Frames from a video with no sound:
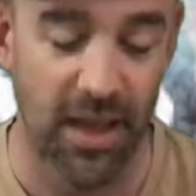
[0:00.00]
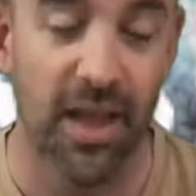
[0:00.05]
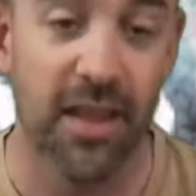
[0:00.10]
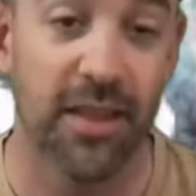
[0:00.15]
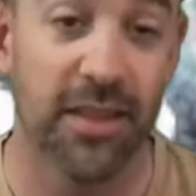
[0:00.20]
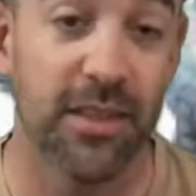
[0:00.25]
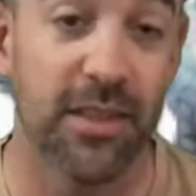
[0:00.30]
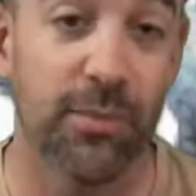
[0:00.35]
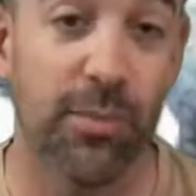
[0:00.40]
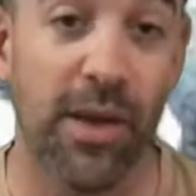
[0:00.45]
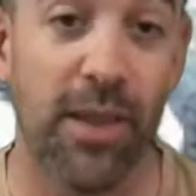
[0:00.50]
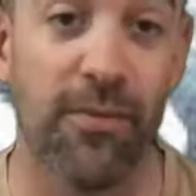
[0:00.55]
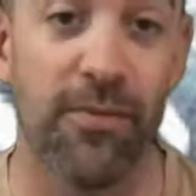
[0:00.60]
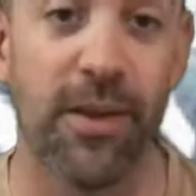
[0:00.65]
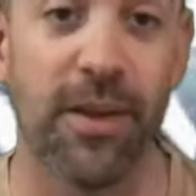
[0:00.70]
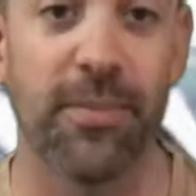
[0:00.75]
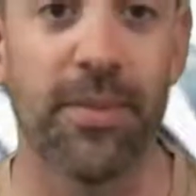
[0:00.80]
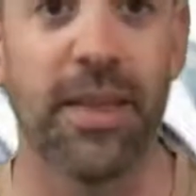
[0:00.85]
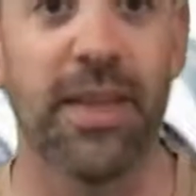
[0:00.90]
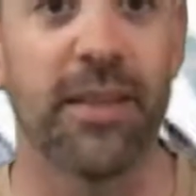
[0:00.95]
This is where the
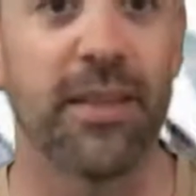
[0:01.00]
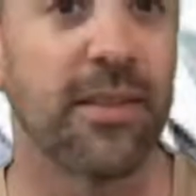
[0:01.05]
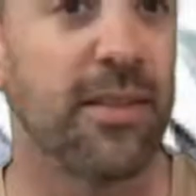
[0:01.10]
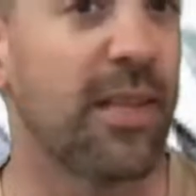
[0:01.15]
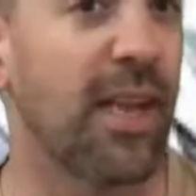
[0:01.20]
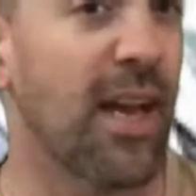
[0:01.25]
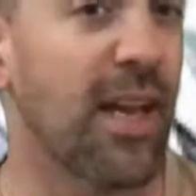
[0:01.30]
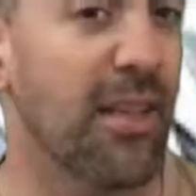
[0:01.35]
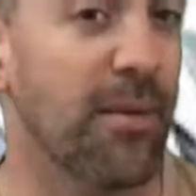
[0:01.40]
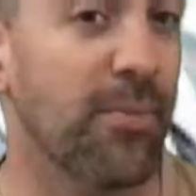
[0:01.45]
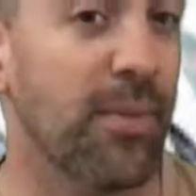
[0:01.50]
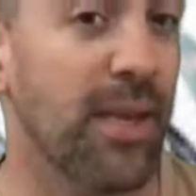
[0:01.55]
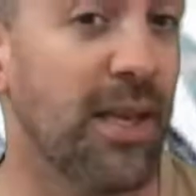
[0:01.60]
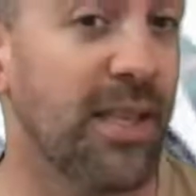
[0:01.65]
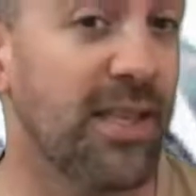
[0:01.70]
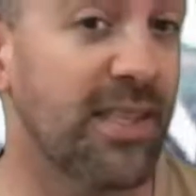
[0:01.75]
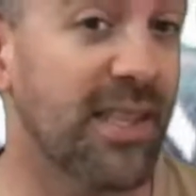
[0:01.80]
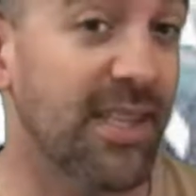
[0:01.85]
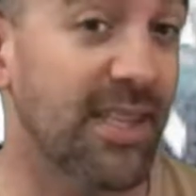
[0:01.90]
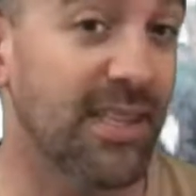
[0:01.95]
fun begins. The other
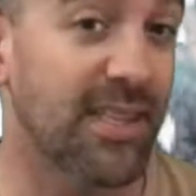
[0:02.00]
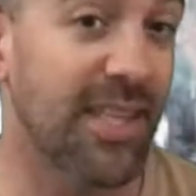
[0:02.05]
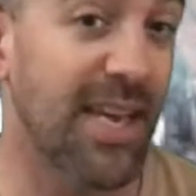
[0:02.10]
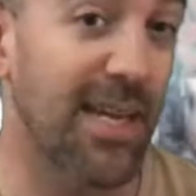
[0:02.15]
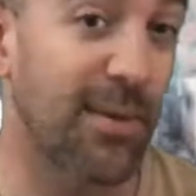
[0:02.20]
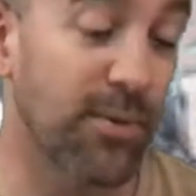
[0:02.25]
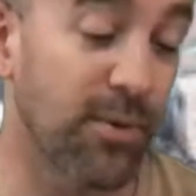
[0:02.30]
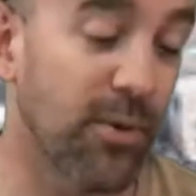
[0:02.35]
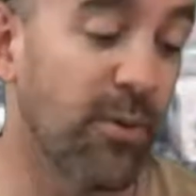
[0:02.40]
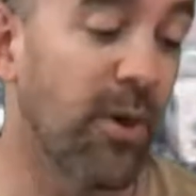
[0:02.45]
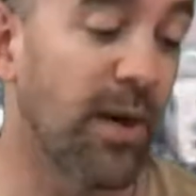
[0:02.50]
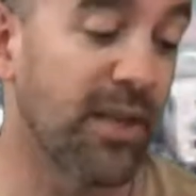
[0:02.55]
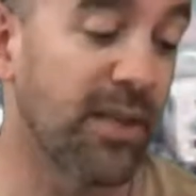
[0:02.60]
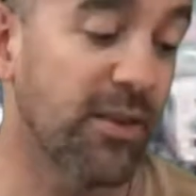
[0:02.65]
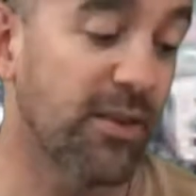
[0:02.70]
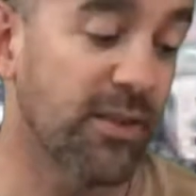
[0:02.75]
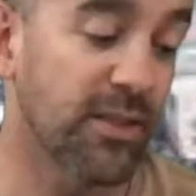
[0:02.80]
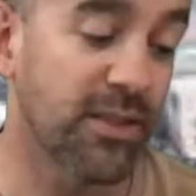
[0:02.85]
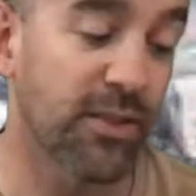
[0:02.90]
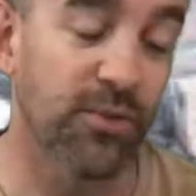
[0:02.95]
players at the table who are
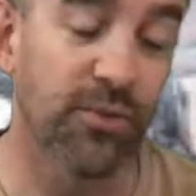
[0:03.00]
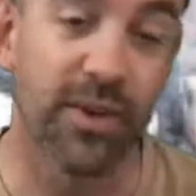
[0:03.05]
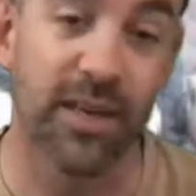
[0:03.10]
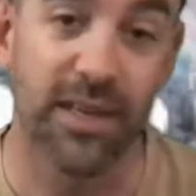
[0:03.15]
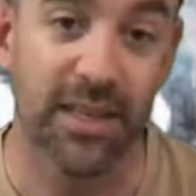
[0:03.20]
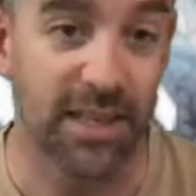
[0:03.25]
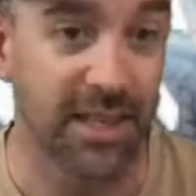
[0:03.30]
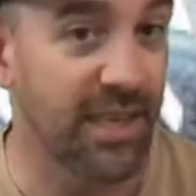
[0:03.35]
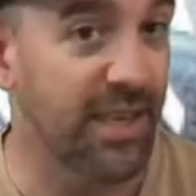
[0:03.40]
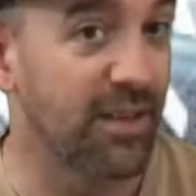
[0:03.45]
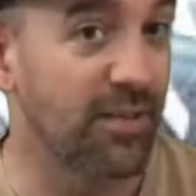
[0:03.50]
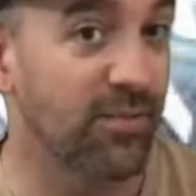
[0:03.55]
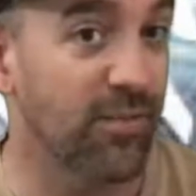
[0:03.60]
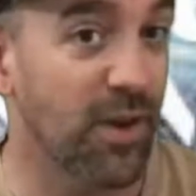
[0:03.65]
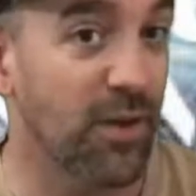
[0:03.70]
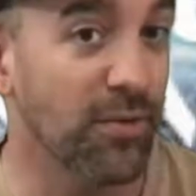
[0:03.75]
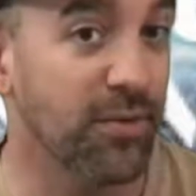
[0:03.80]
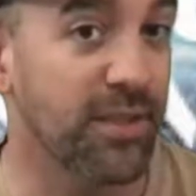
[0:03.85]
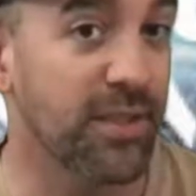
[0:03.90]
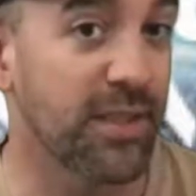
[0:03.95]
not directly
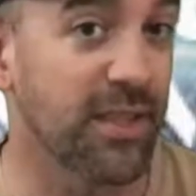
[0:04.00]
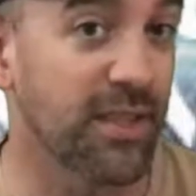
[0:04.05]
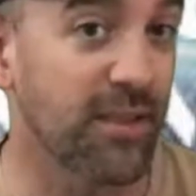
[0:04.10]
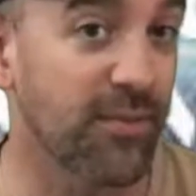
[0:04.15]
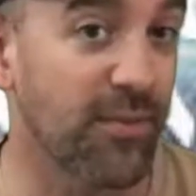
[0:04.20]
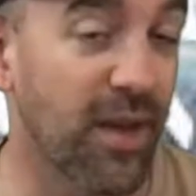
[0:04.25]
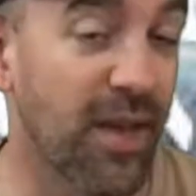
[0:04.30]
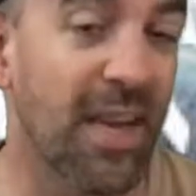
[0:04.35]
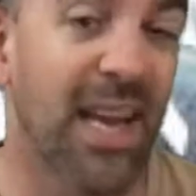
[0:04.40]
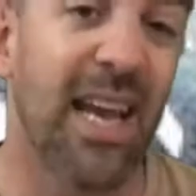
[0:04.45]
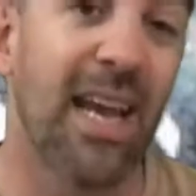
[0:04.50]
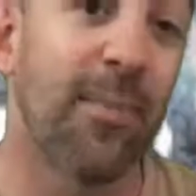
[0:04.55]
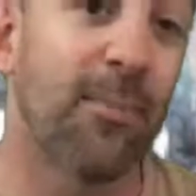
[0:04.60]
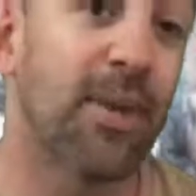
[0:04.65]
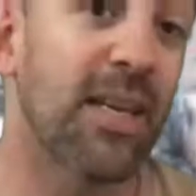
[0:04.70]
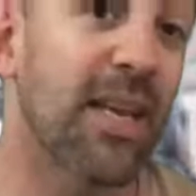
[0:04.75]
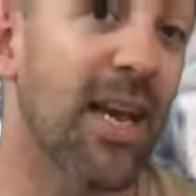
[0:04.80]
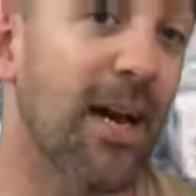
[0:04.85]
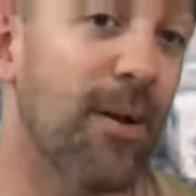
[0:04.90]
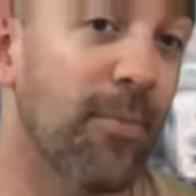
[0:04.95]
involved in this fight
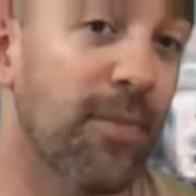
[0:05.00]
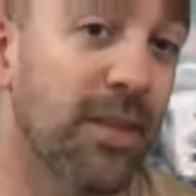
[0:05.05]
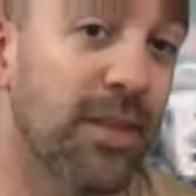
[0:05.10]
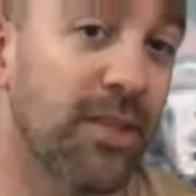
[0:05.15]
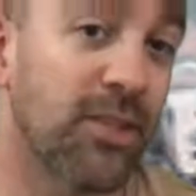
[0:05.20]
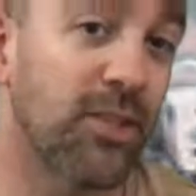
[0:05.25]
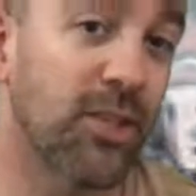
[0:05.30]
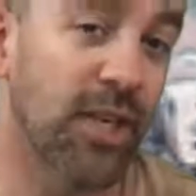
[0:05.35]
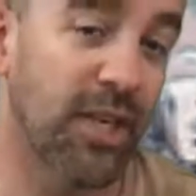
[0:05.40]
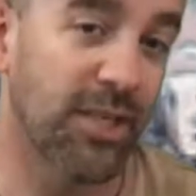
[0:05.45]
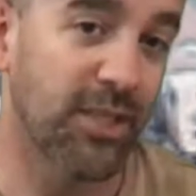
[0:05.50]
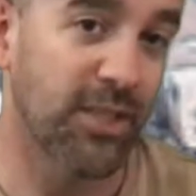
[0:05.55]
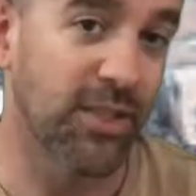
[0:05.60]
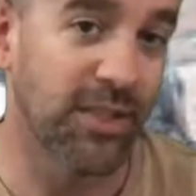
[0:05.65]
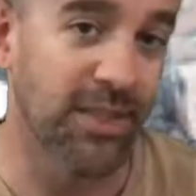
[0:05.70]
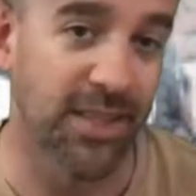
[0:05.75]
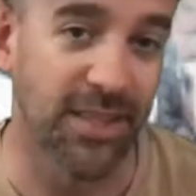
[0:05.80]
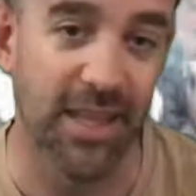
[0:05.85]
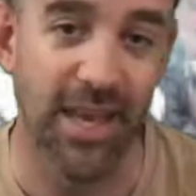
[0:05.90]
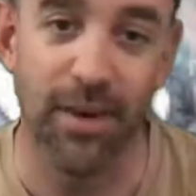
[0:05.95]
become the
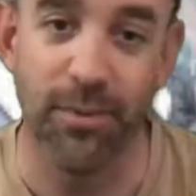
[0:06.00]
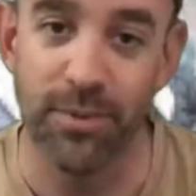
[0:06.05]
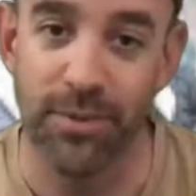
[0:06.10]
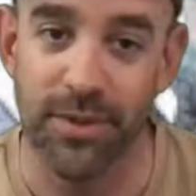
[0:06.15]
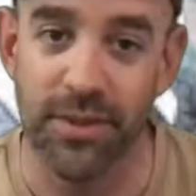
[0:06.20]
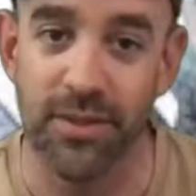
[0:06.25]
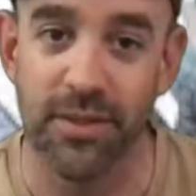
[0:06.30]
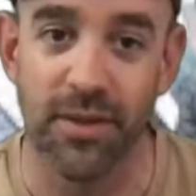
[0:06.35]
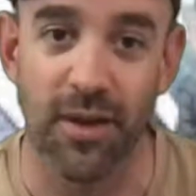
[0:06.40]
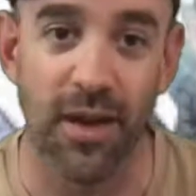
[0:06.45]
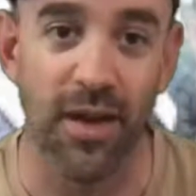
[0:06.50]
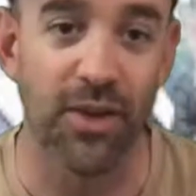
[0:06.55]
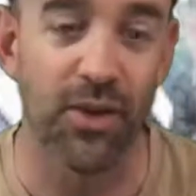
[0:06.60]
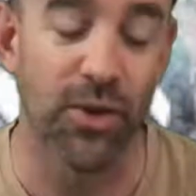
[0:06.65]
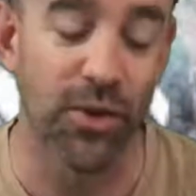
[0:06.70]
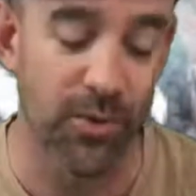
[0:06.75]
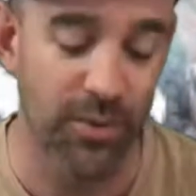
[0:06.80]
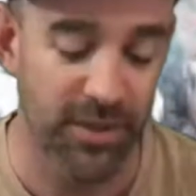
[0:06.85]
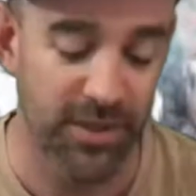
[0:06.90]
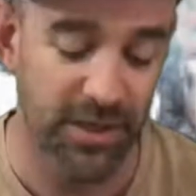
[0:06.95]
judges, and they will decide
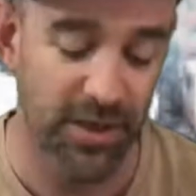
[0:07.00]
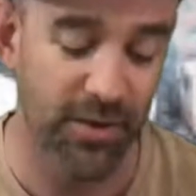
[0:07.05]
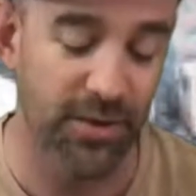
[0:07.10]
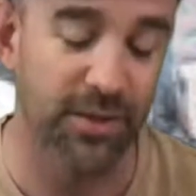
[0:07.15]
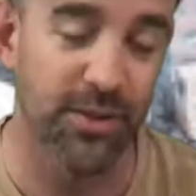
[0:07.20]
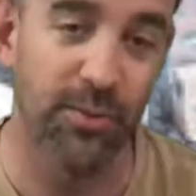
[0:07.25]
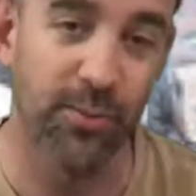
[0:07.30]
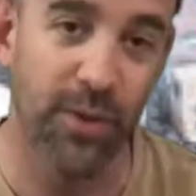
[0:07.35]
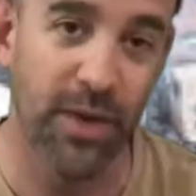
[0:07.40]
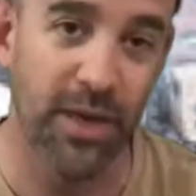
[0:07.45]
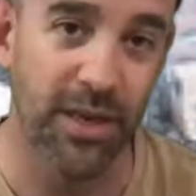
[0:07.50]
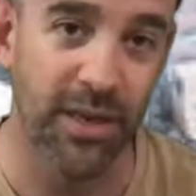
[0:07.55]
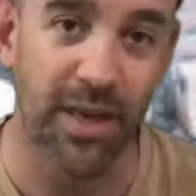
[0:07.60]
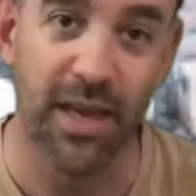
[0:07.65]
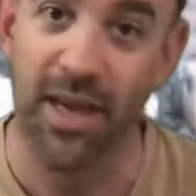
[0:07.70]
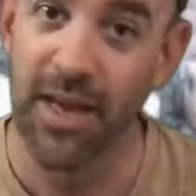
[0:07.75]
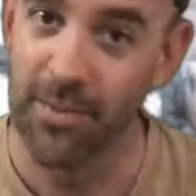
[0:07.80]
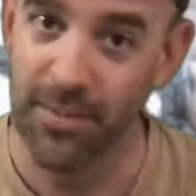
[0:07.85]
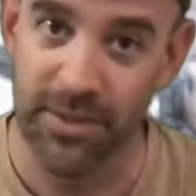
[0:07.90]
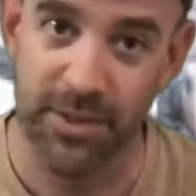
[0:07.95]
who is going to win
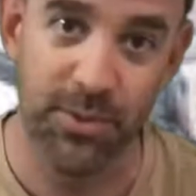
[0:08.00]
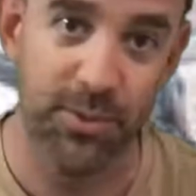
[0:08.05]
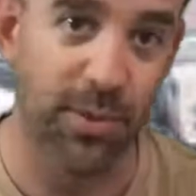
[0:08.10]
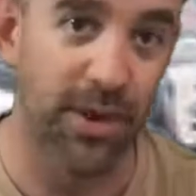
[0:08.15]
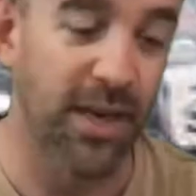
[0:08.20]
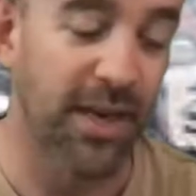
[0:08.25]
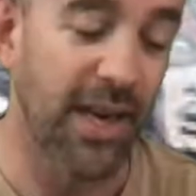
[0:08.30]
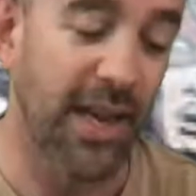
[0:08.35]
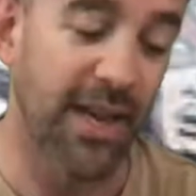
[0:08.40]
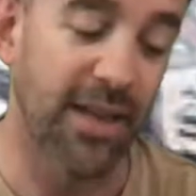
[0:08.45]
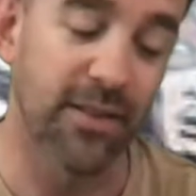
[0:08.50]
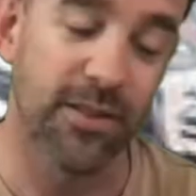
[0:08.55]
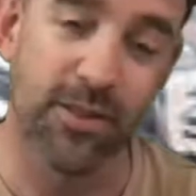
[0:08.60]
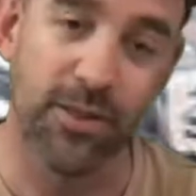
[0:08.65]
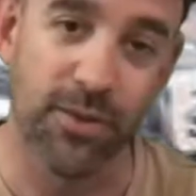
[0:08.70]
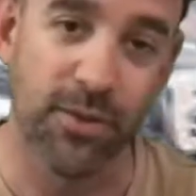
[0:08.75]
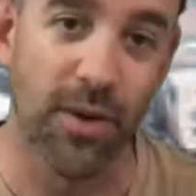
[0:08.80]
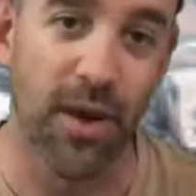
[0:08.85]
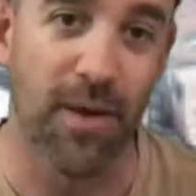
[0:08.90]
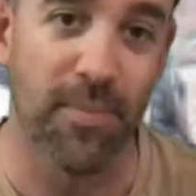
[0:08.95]
between our
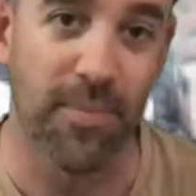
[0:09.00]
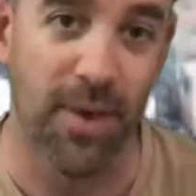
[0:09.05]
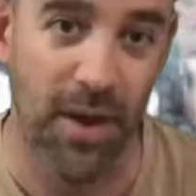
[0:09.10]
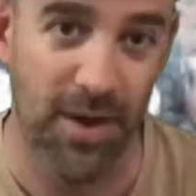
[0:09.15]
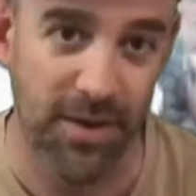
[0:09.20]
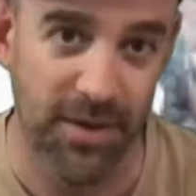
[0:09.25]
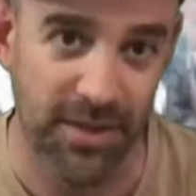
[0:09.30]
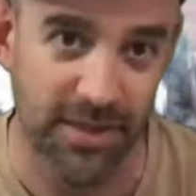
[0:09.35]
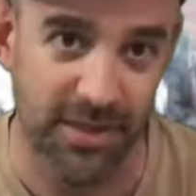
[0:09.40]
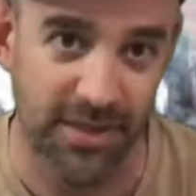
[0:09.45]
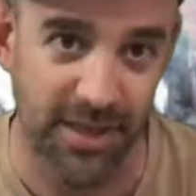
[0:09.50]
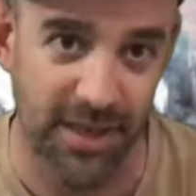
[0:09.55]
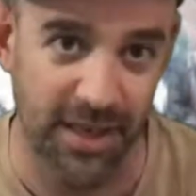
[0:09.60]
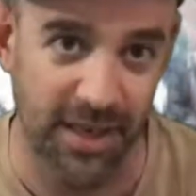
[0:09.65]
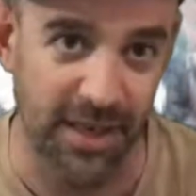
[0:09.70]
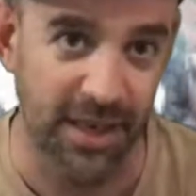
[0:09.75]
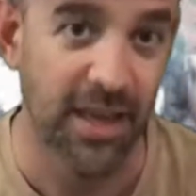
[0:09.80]
2 opponents here.